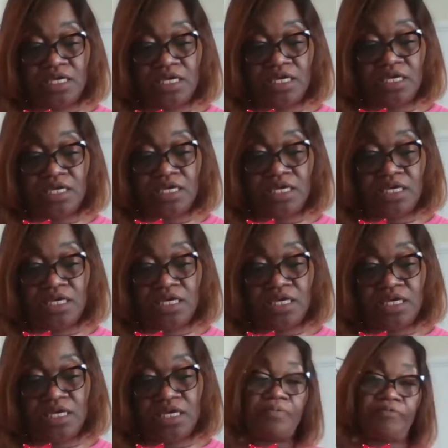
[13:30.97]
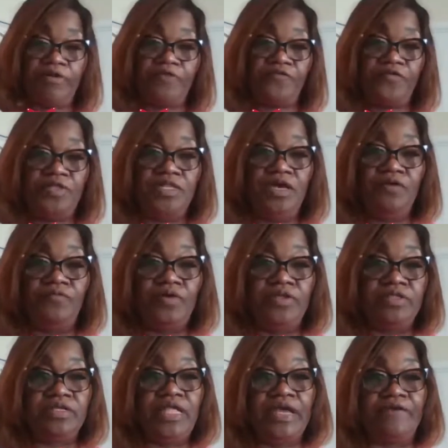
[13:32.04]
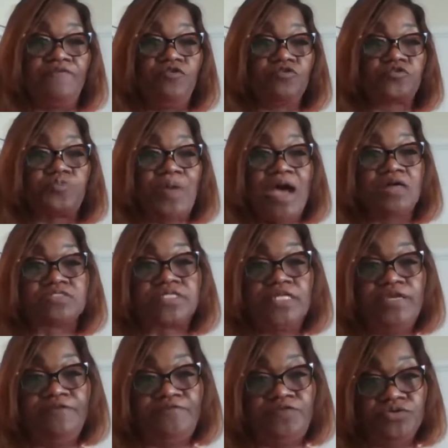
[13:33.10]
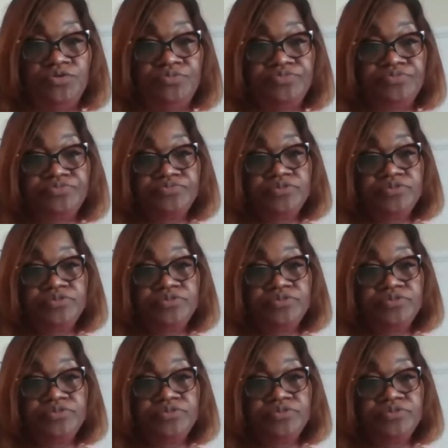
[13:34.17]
So when you are separated from a loved one, like if your spouse leave you,